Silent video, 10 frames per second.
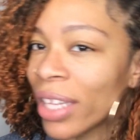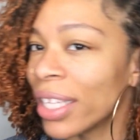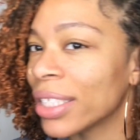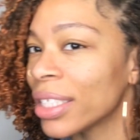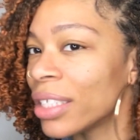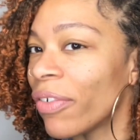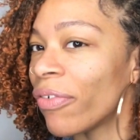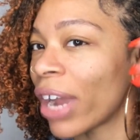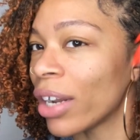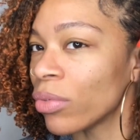This is the
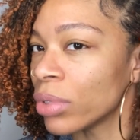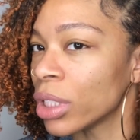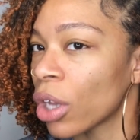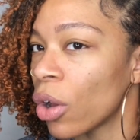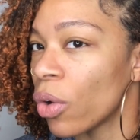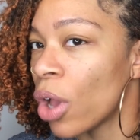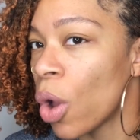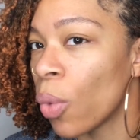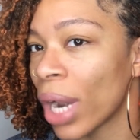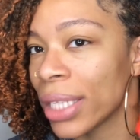final result.
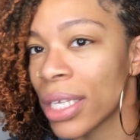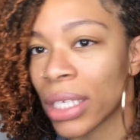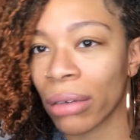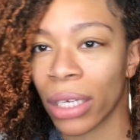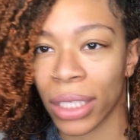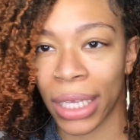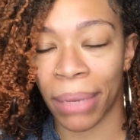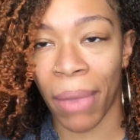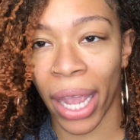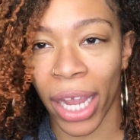What I did to
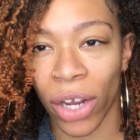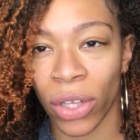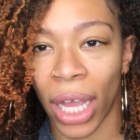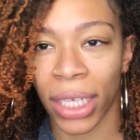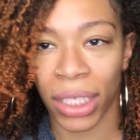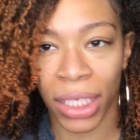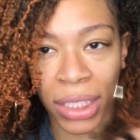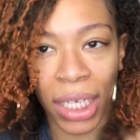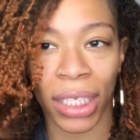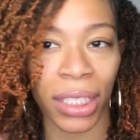get my hair like
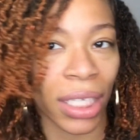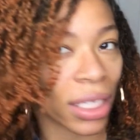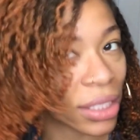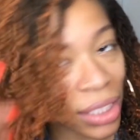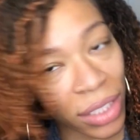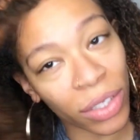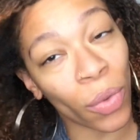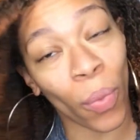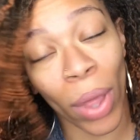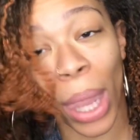this and get to
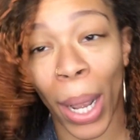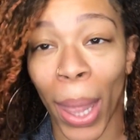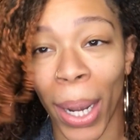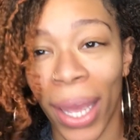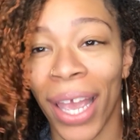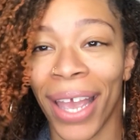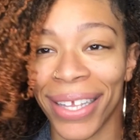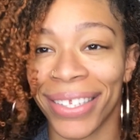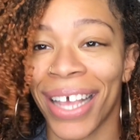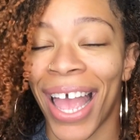the
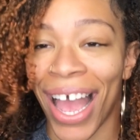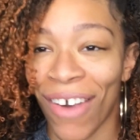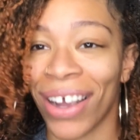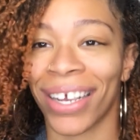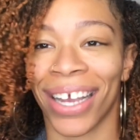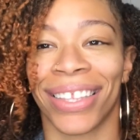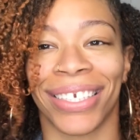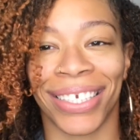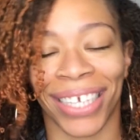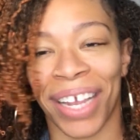and how I got the
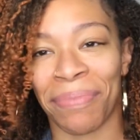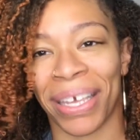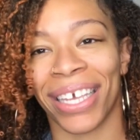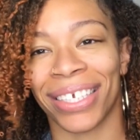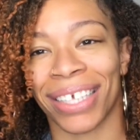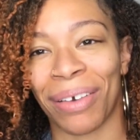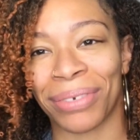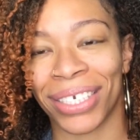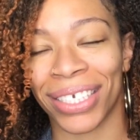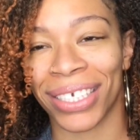shape is I
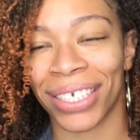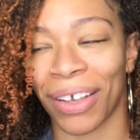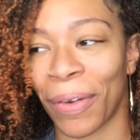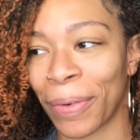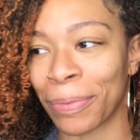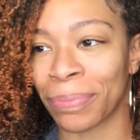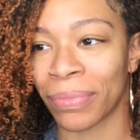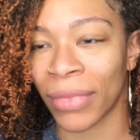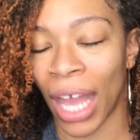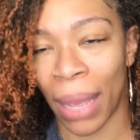was just
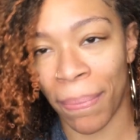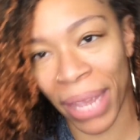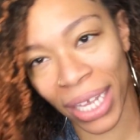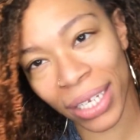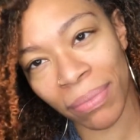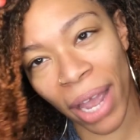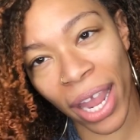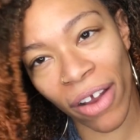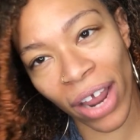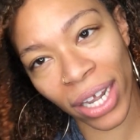I banded my
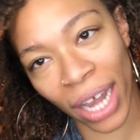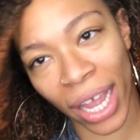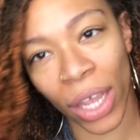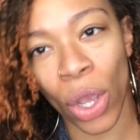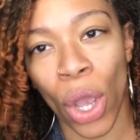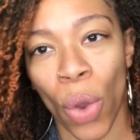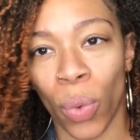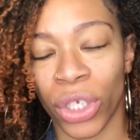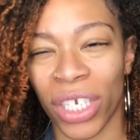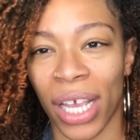hair at night,
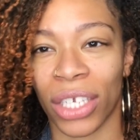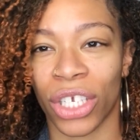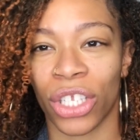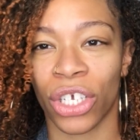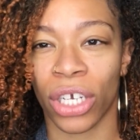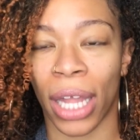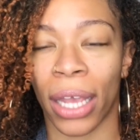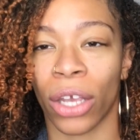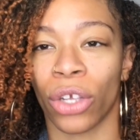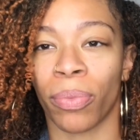which is I just took
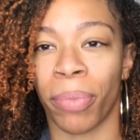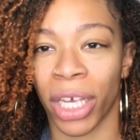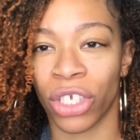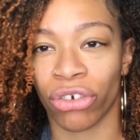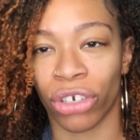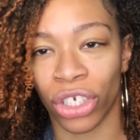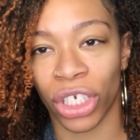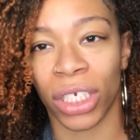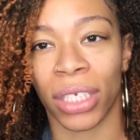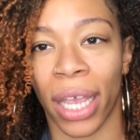like big
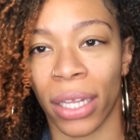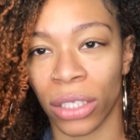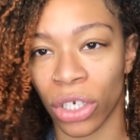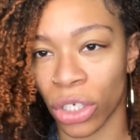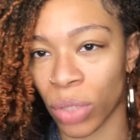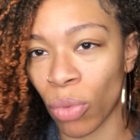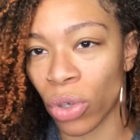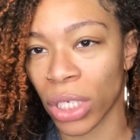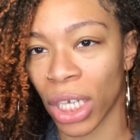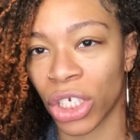scrunchies and took
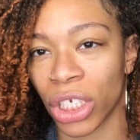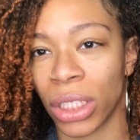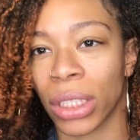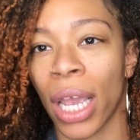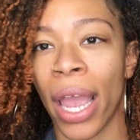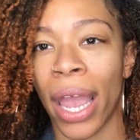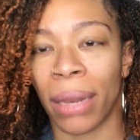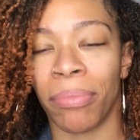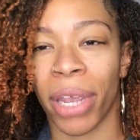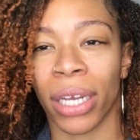small sections
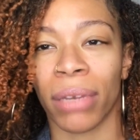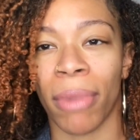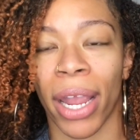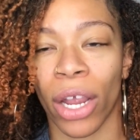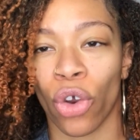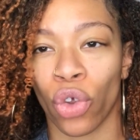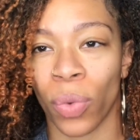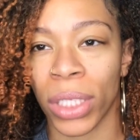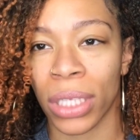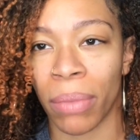and banded my hair all the
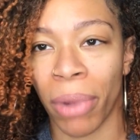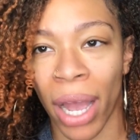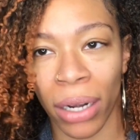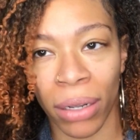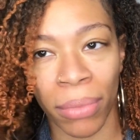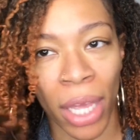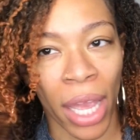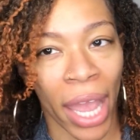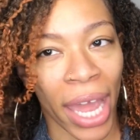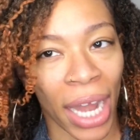way to the bottom,
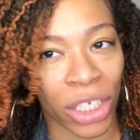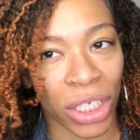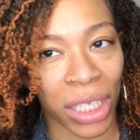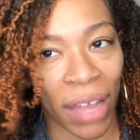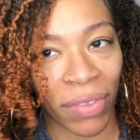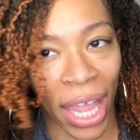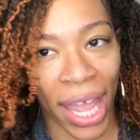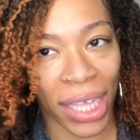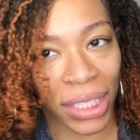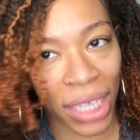and I just left the
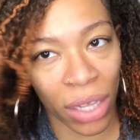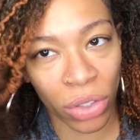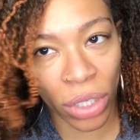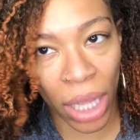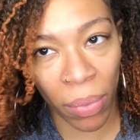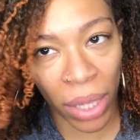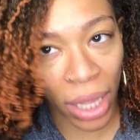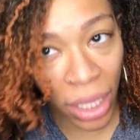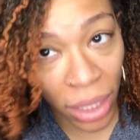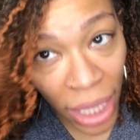ends out so that way
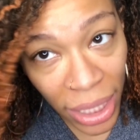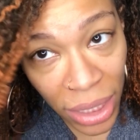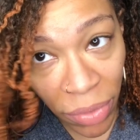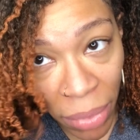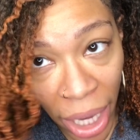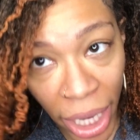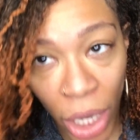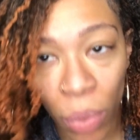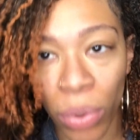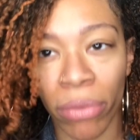the ends of my
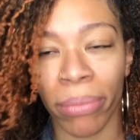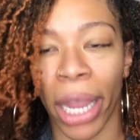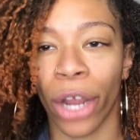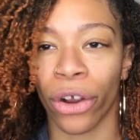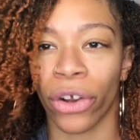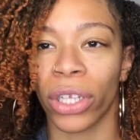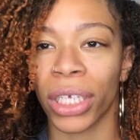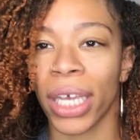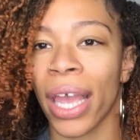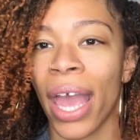hair would remain
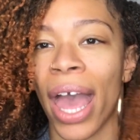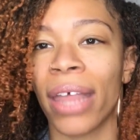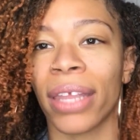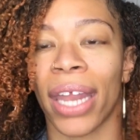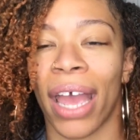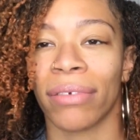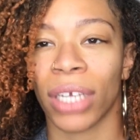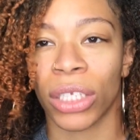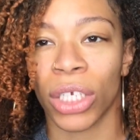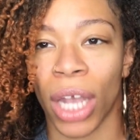curly. And then
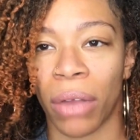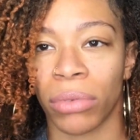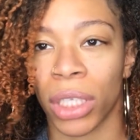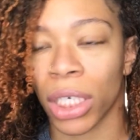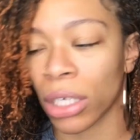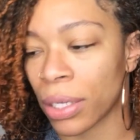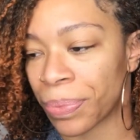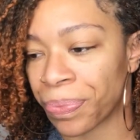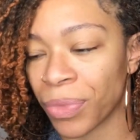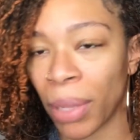after I took out
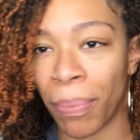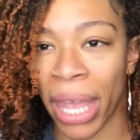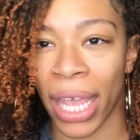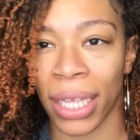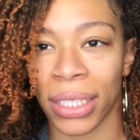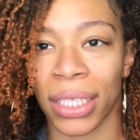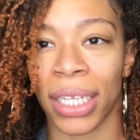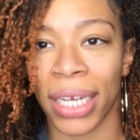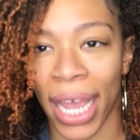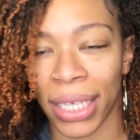the bands
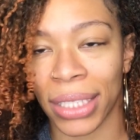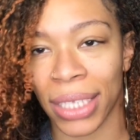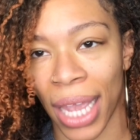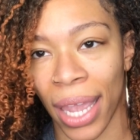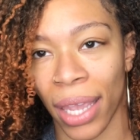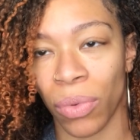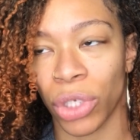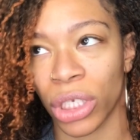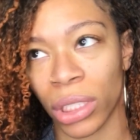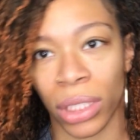the next day,
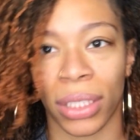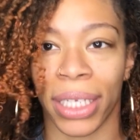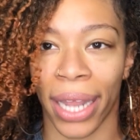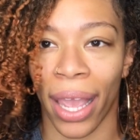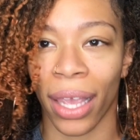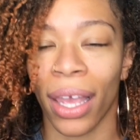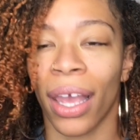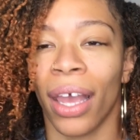which is today,